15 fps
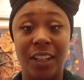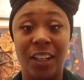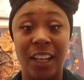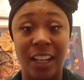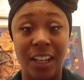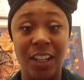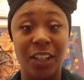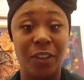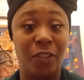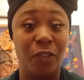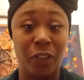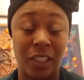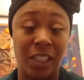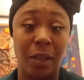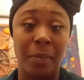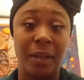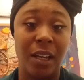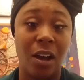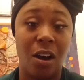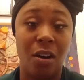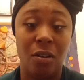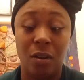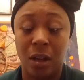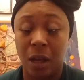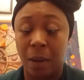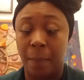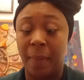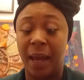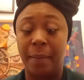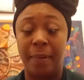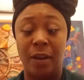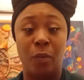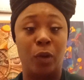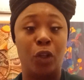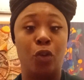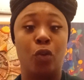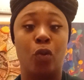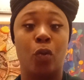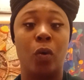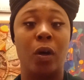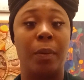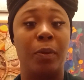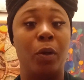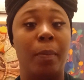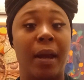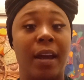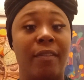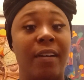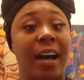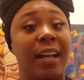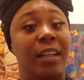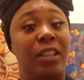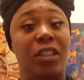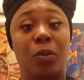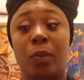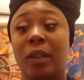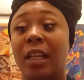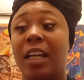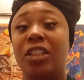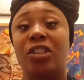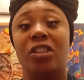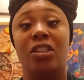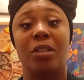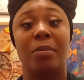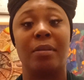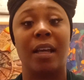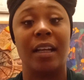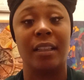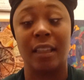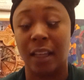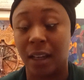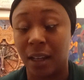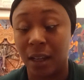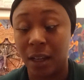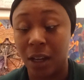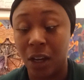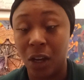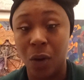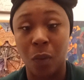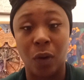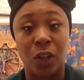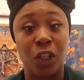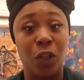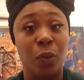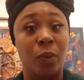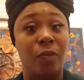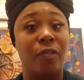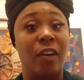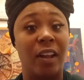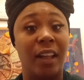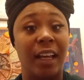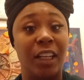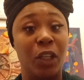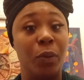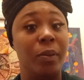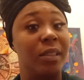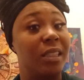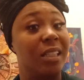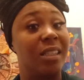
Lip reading: It could have for some of y'all. Maybe when you grew up, you may have got into relationships like that, where you felt like you was the